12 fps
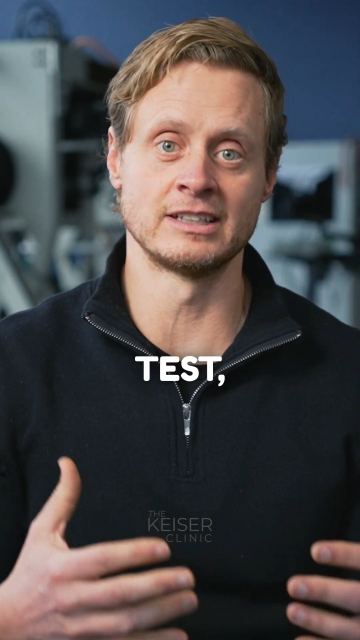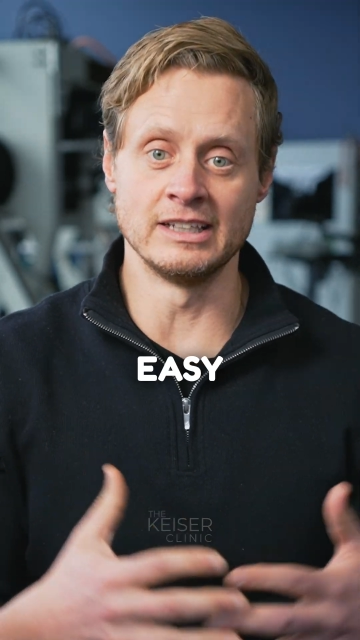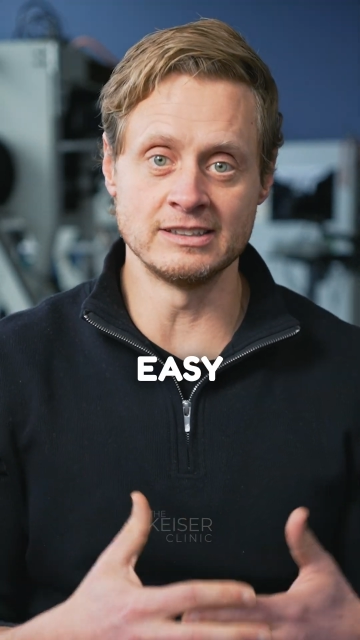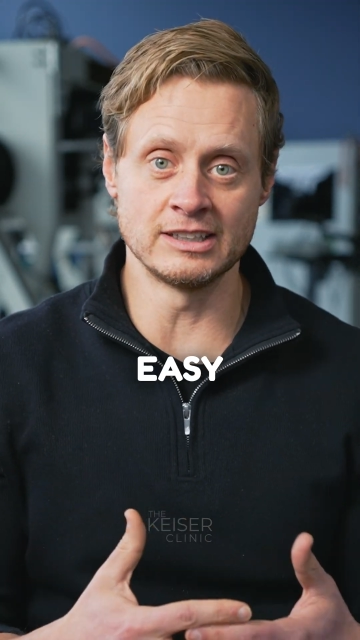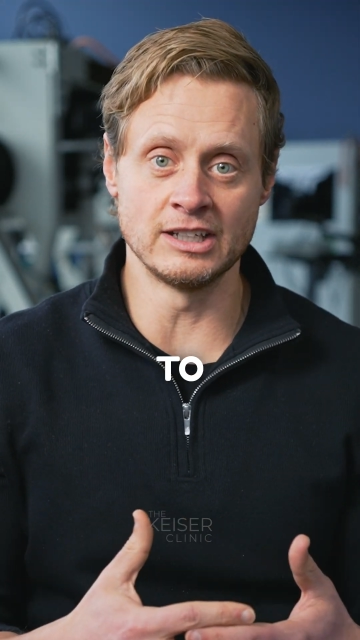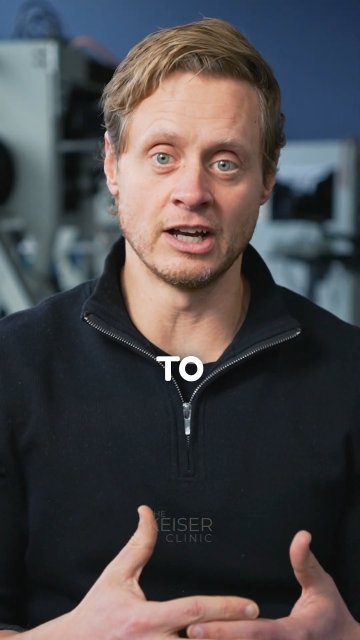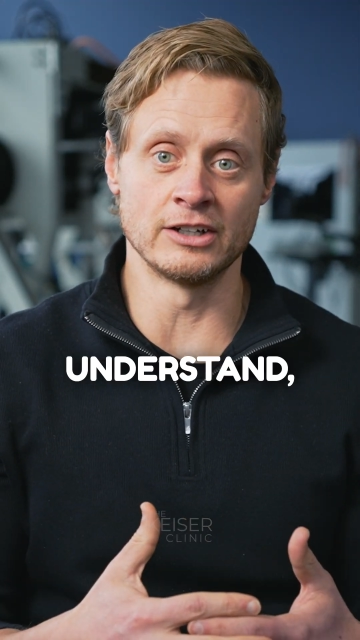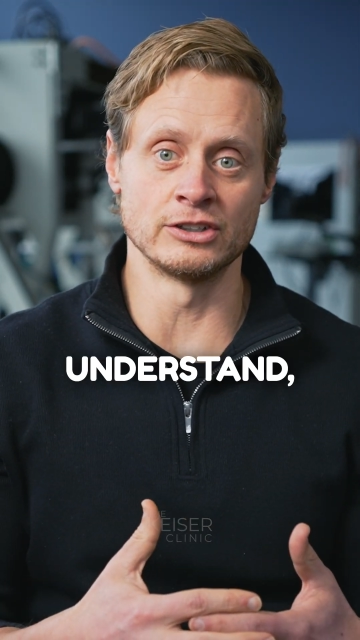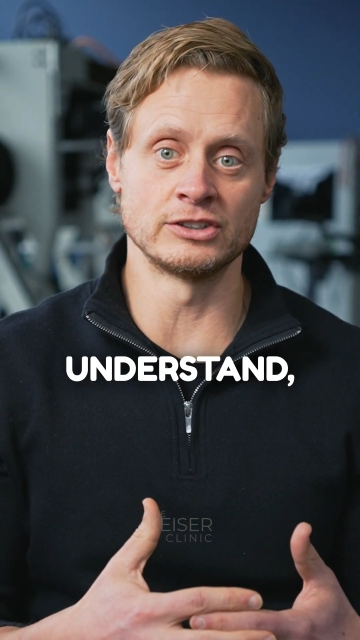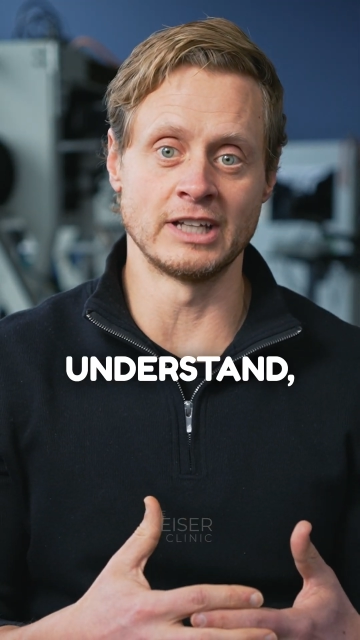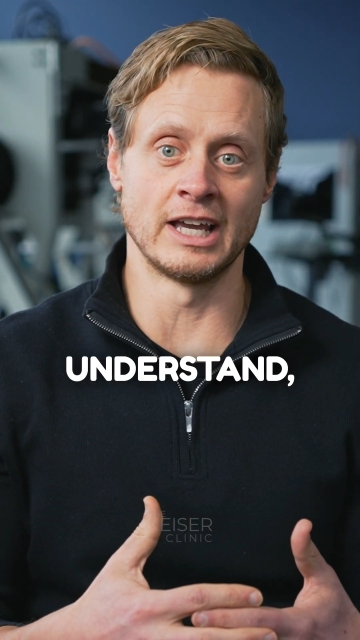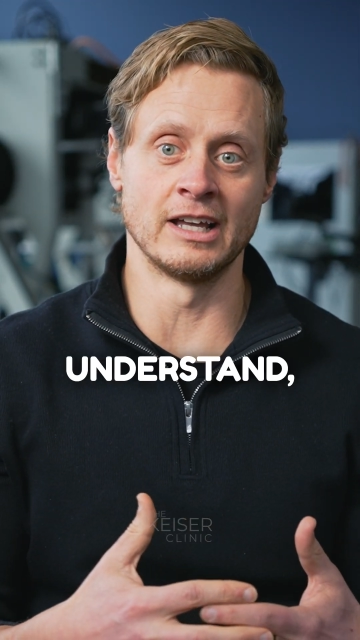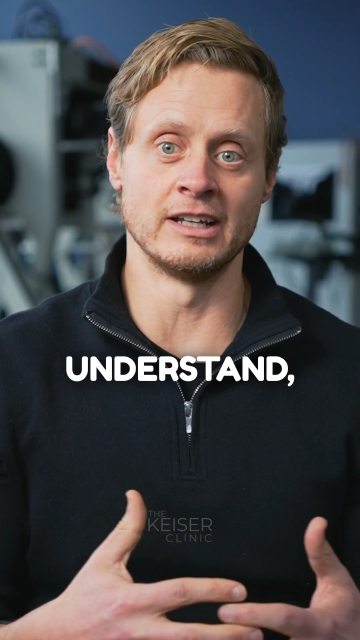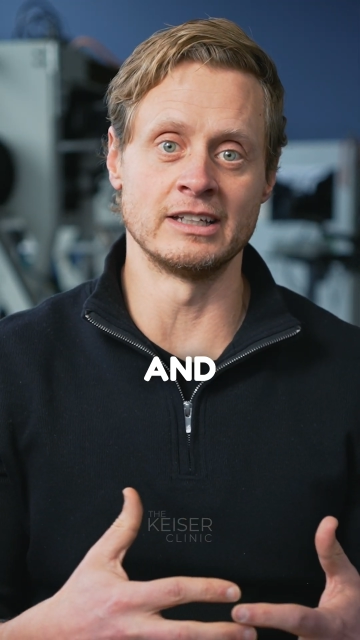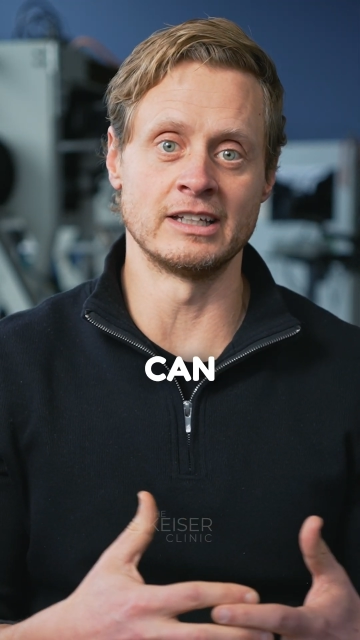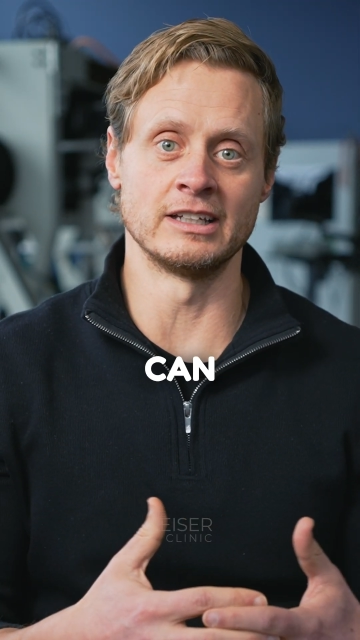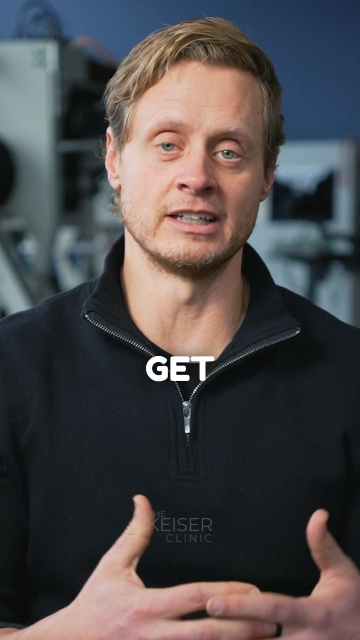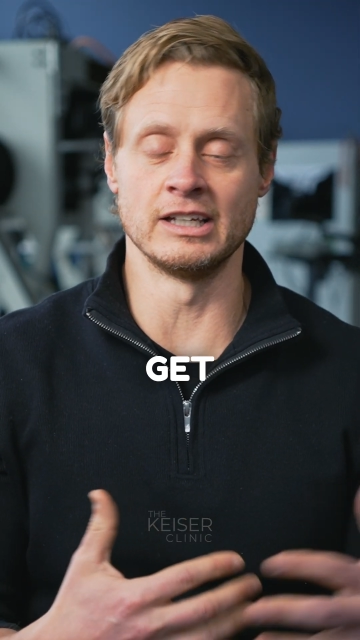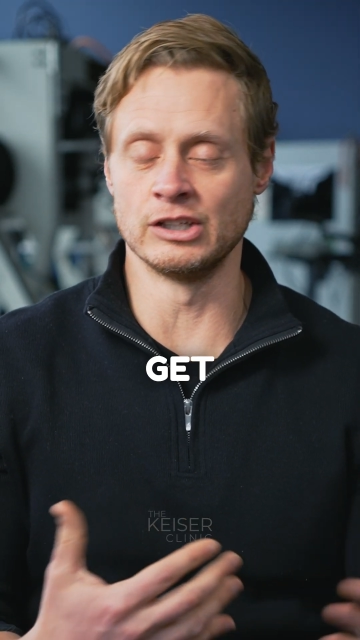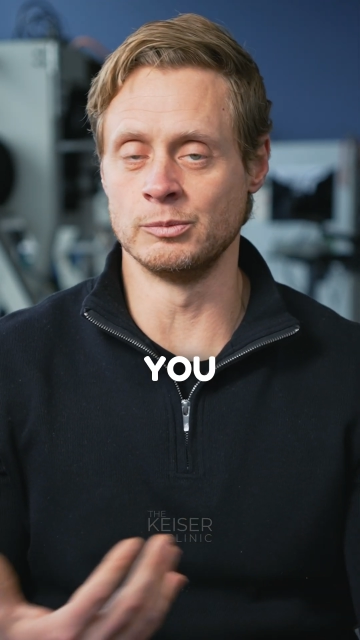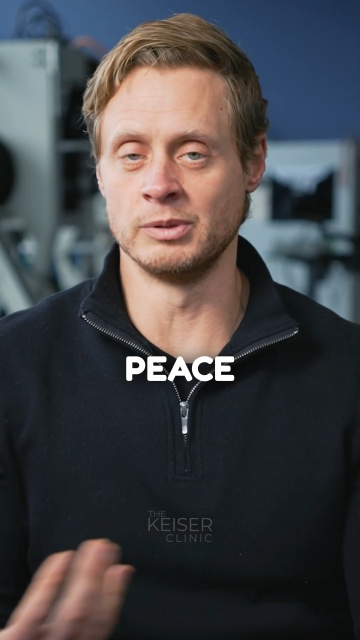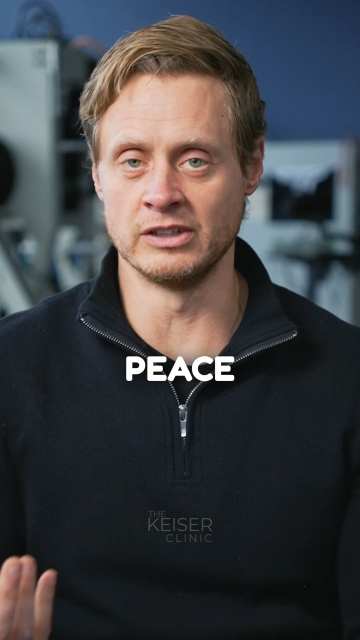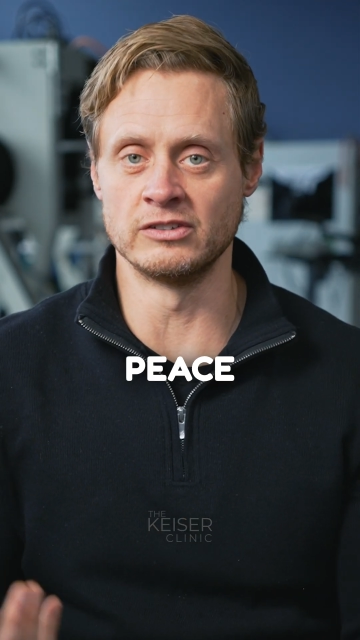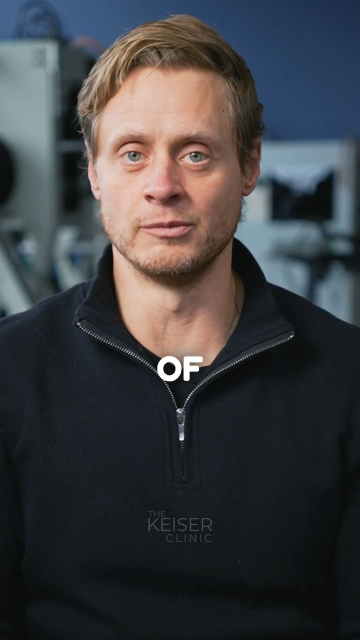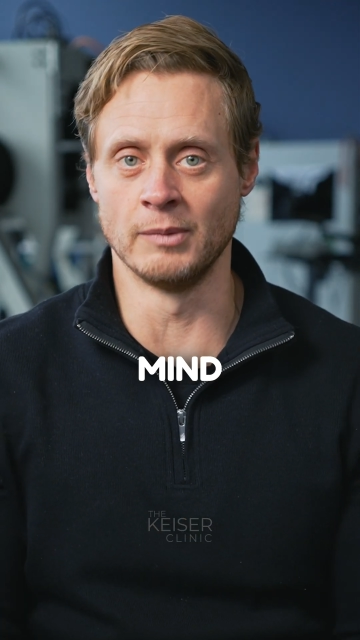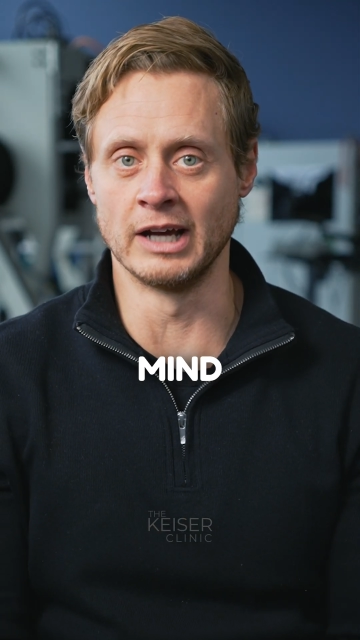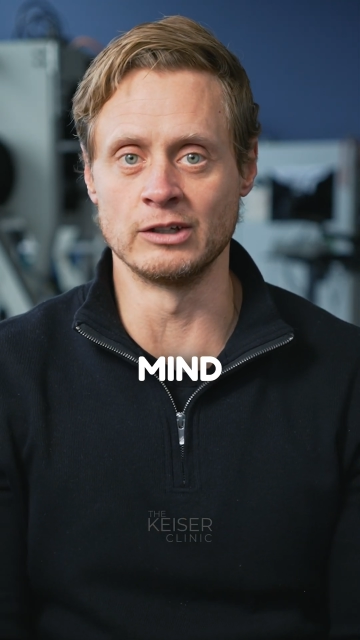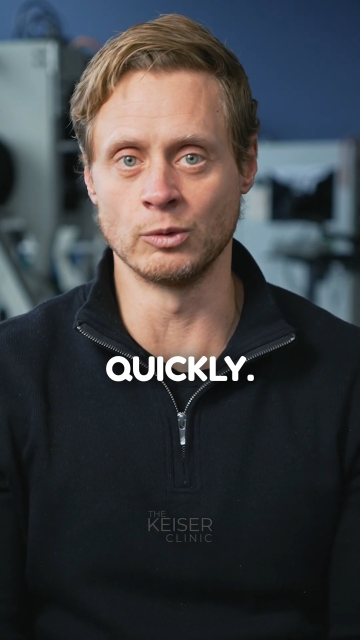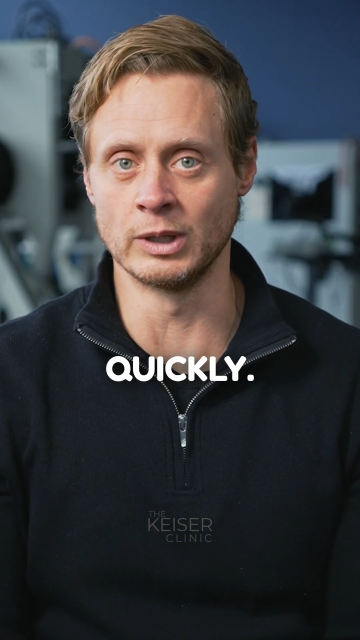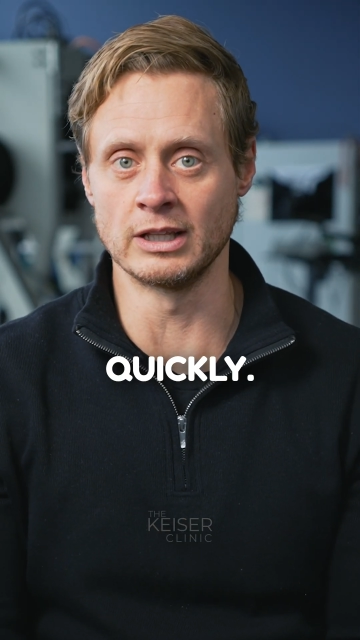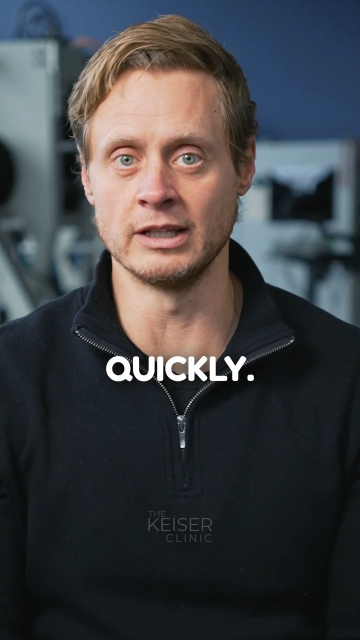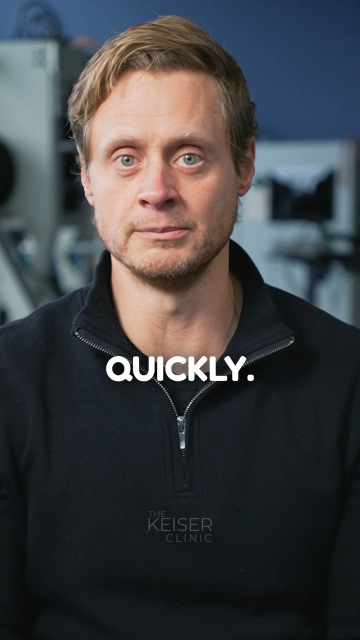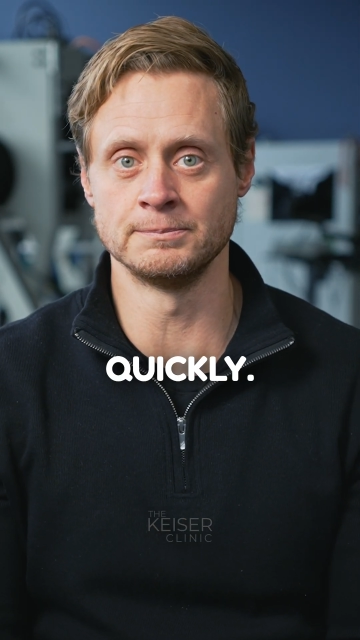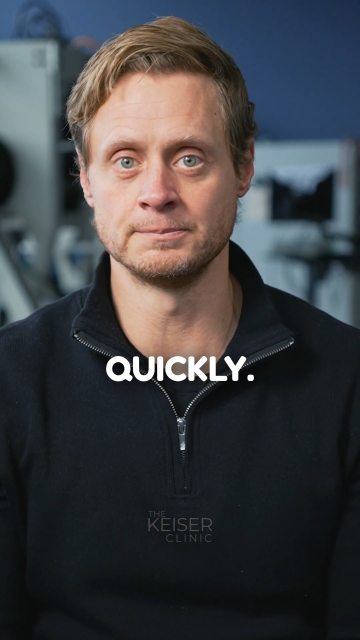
easy to understand, and can get you peace of mind quickly.